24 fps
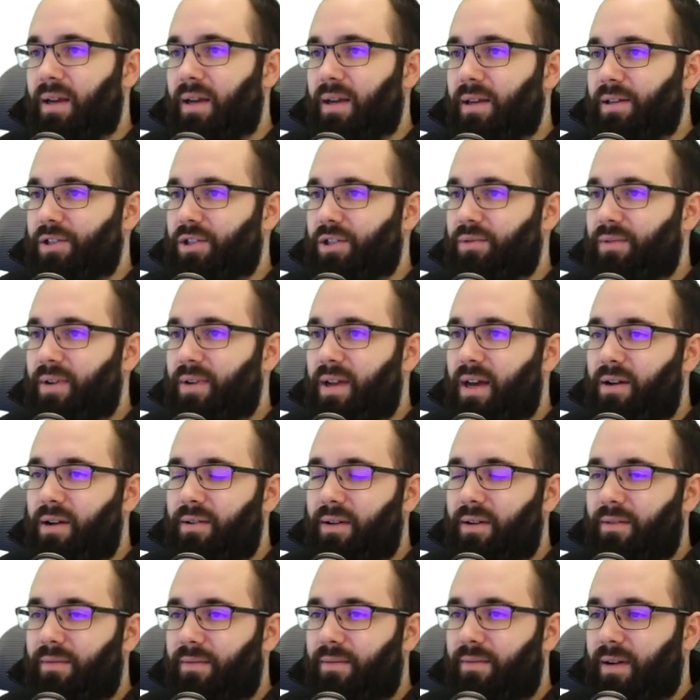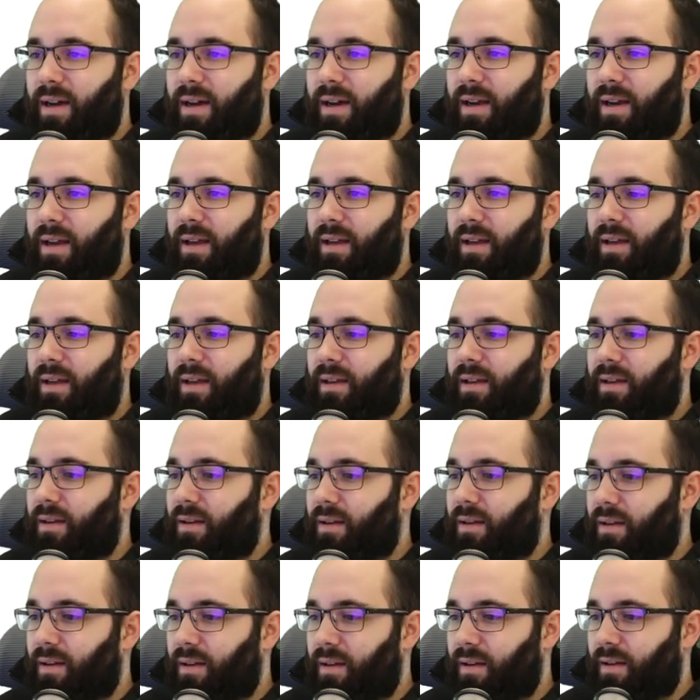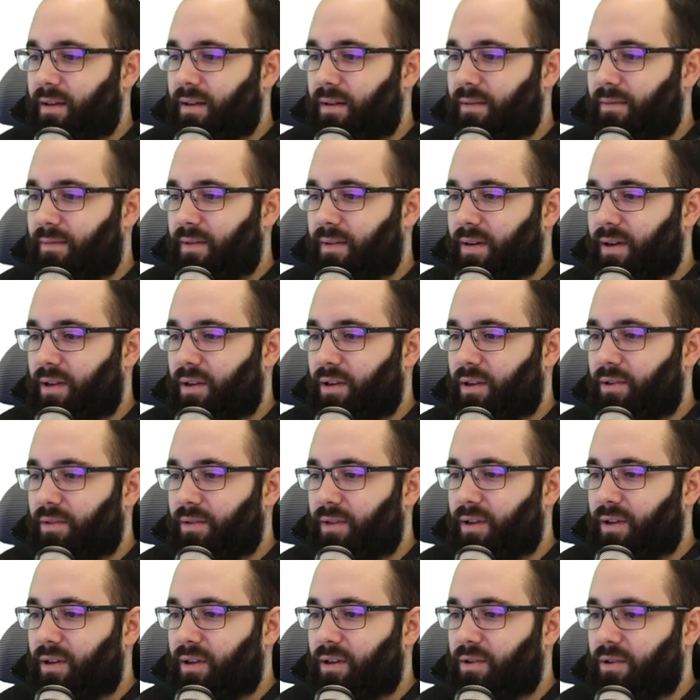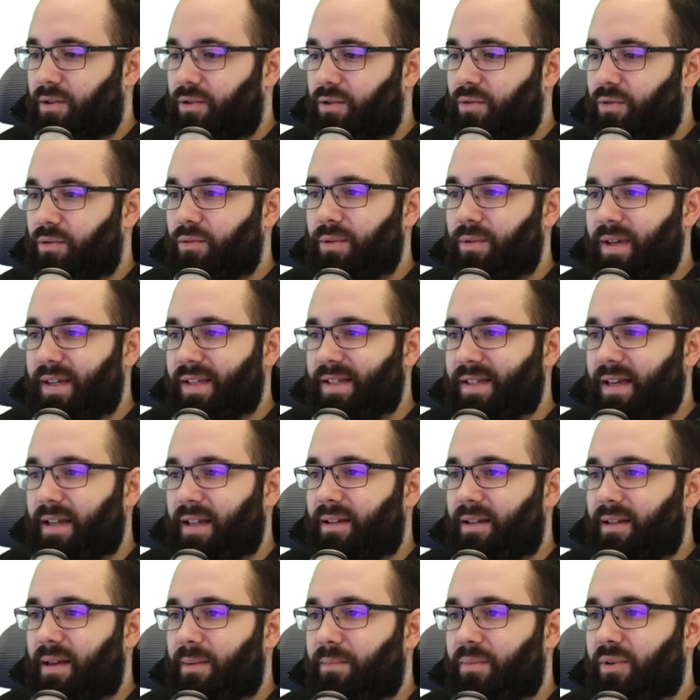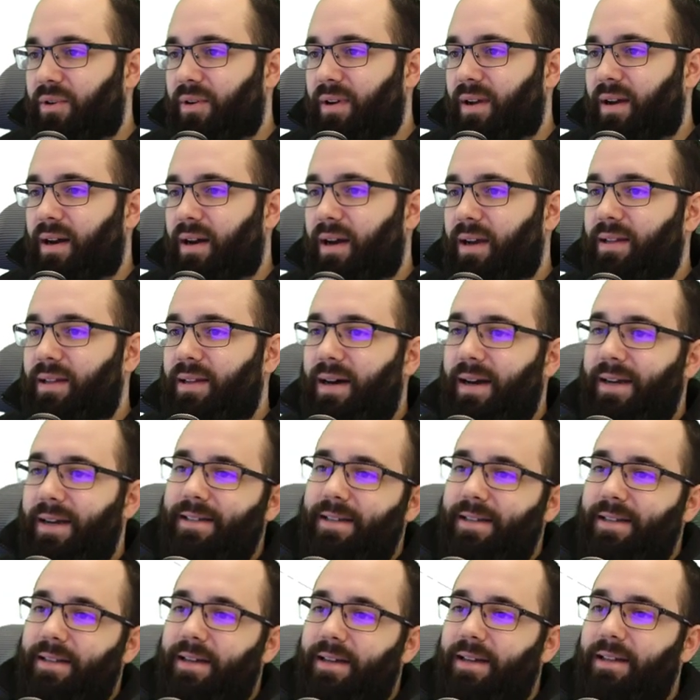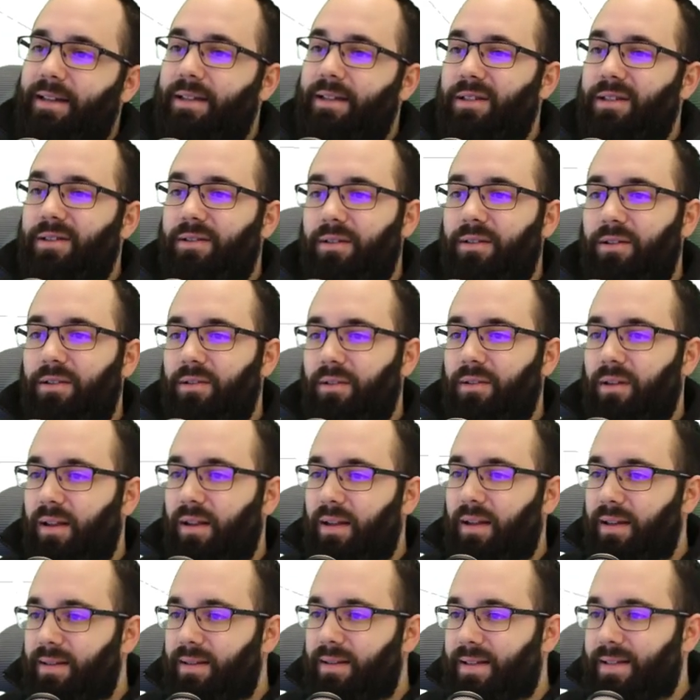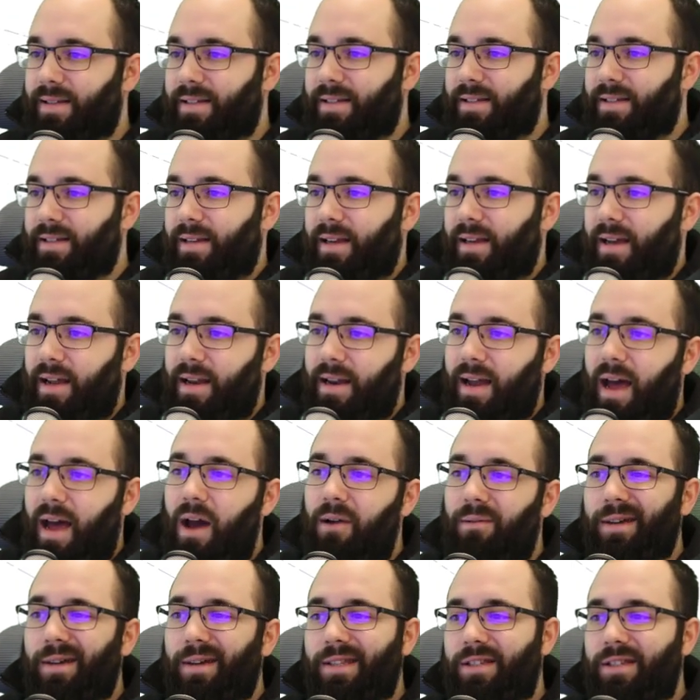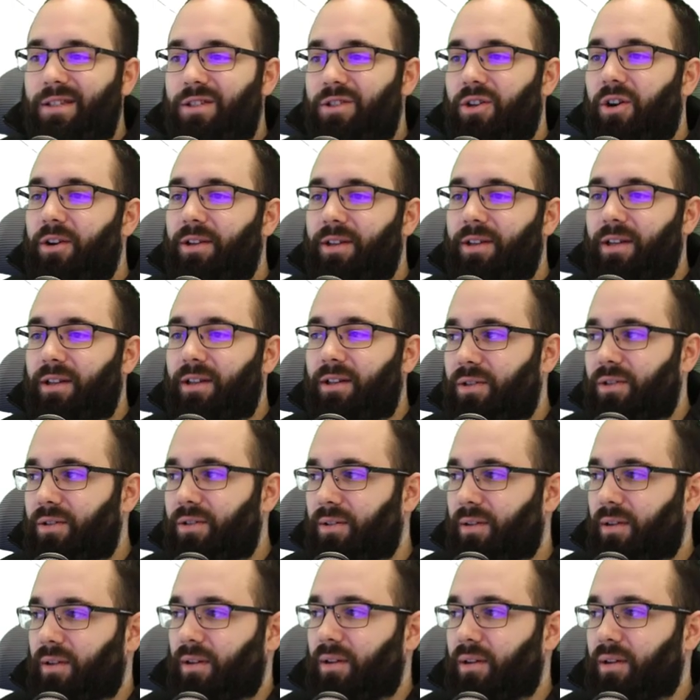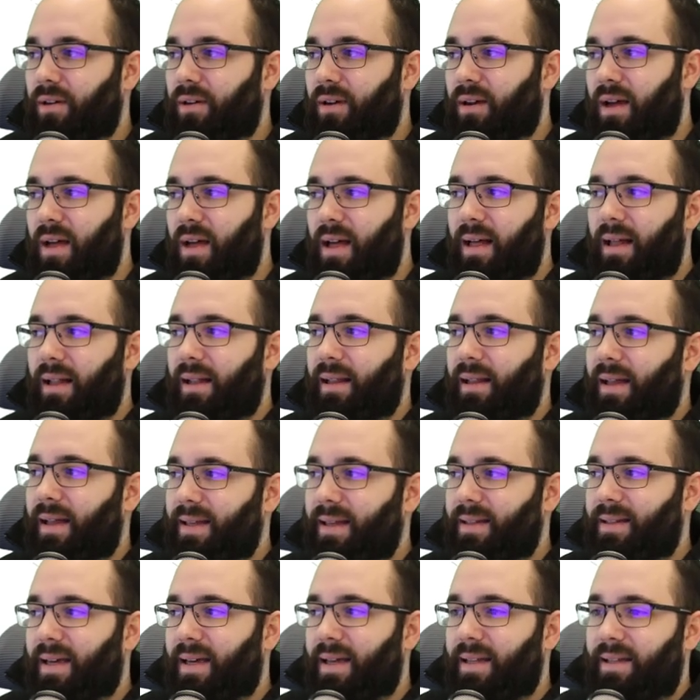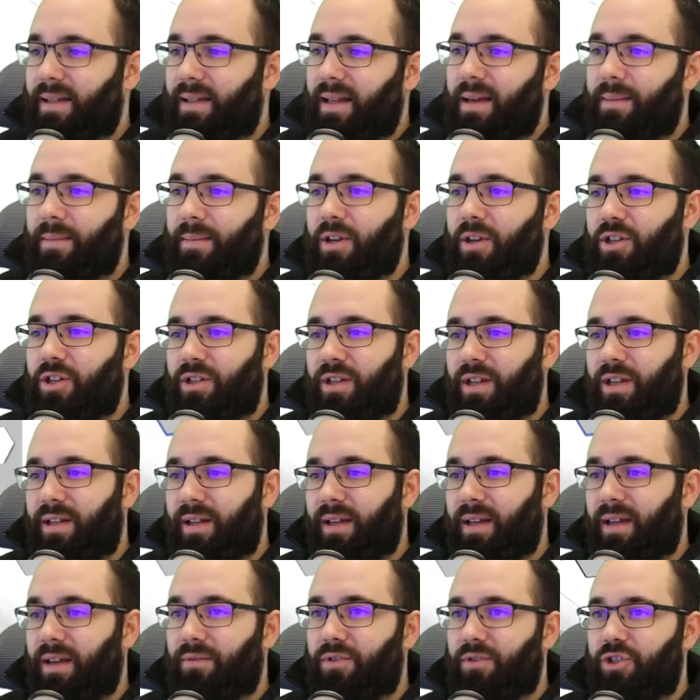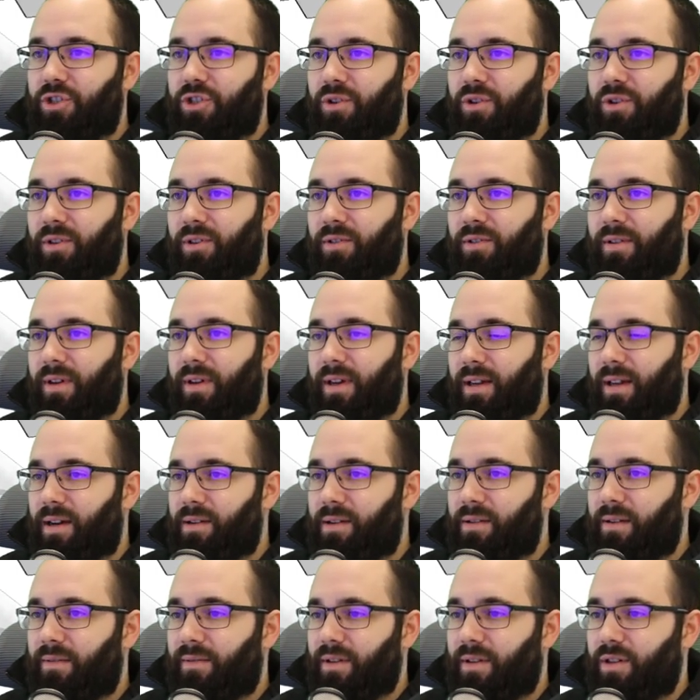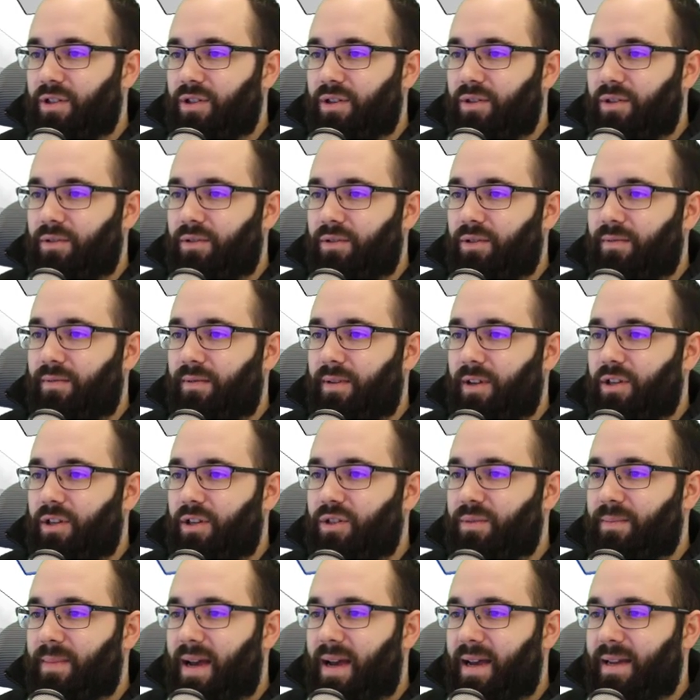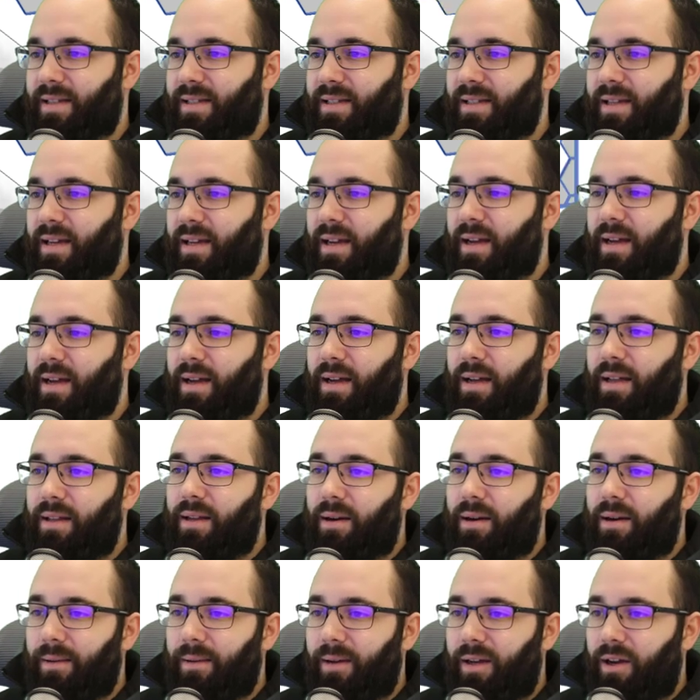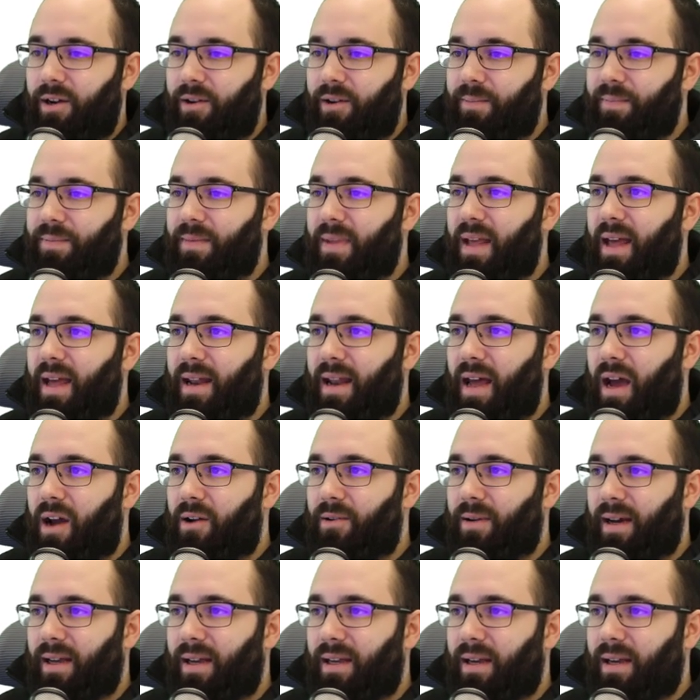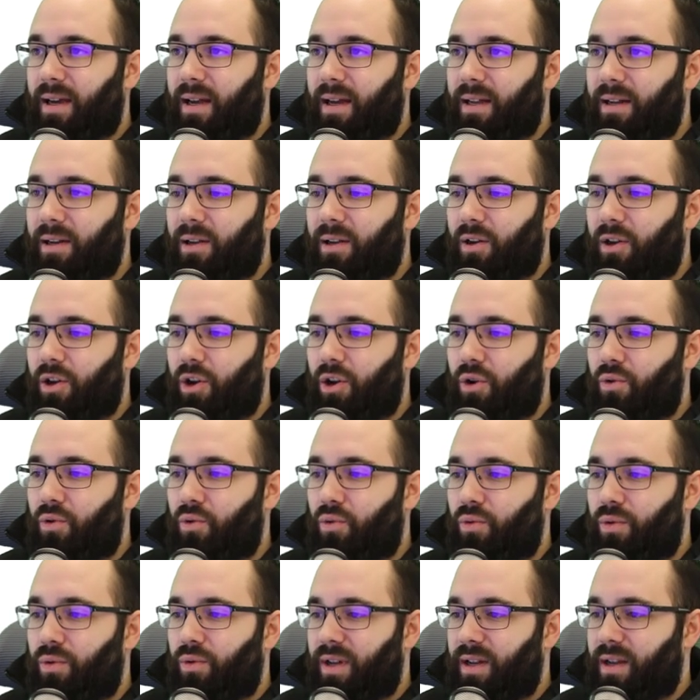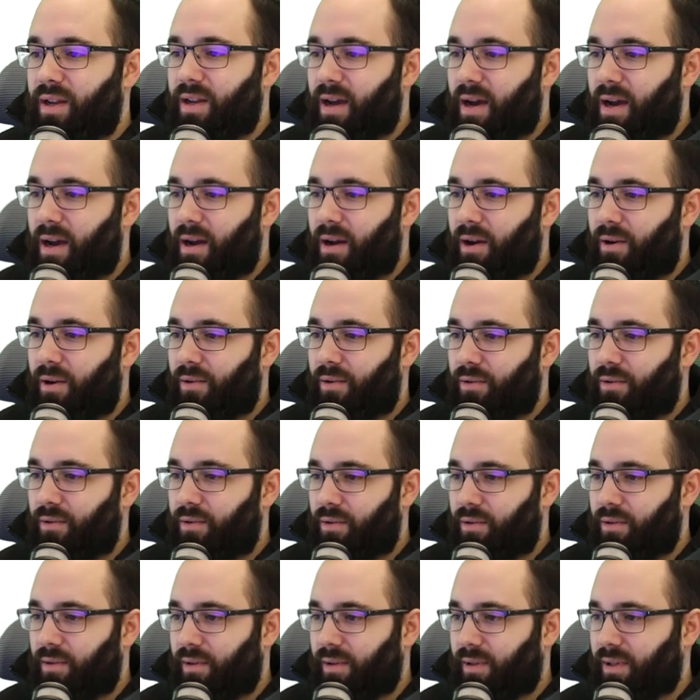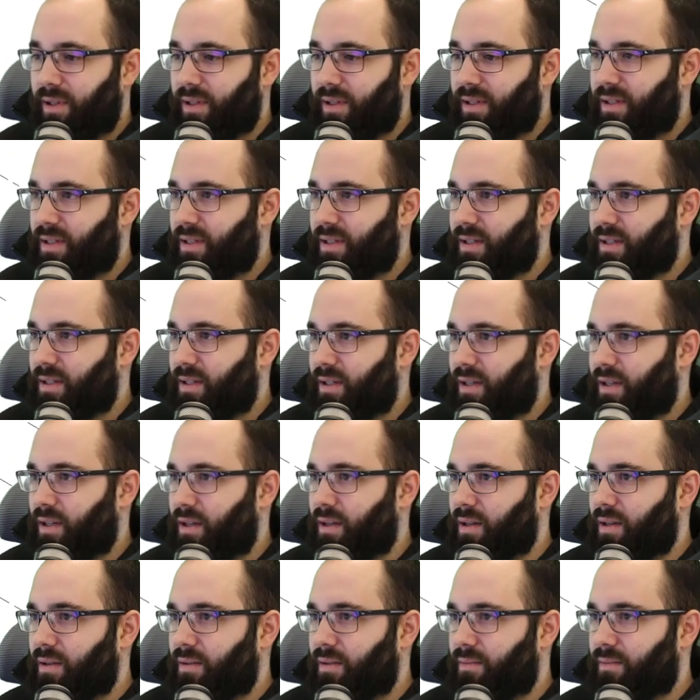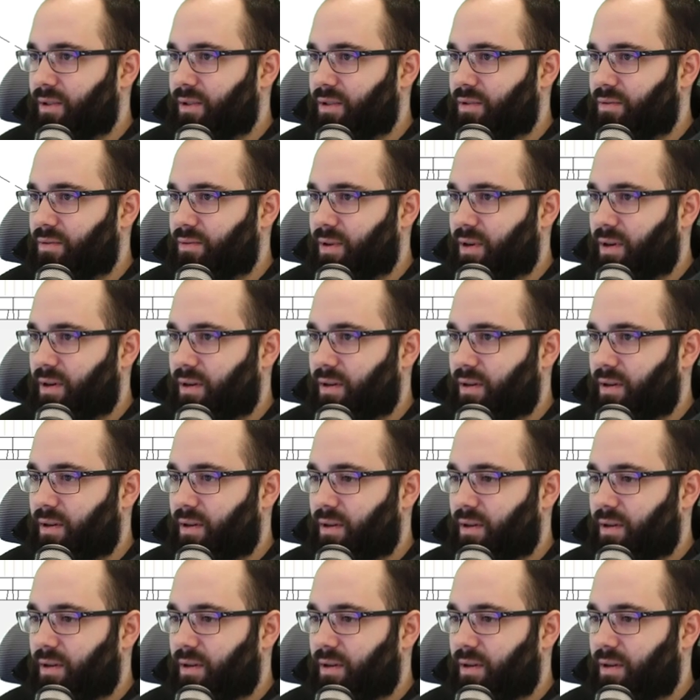So now if I uh, if I go here to reset temporary hide isolate, it's going to look like this. And now it's starting to look like that image that I have shown you. And now if I just go to finish mass, there we go. And now I can go down. Let's see what's wrong.